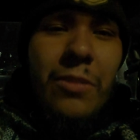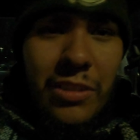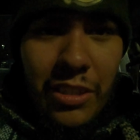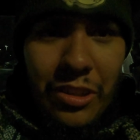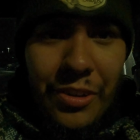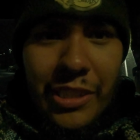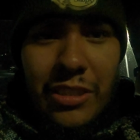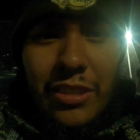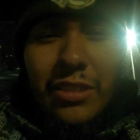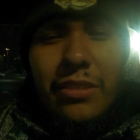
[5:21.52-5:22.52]
for his
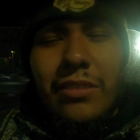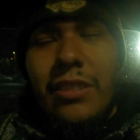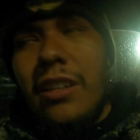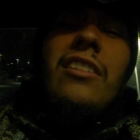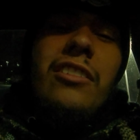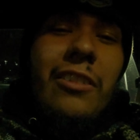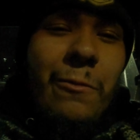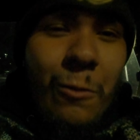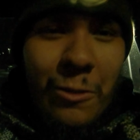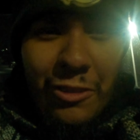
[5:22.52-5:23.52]
E36. Hella
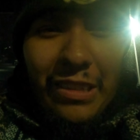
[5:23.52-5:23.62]
looking forward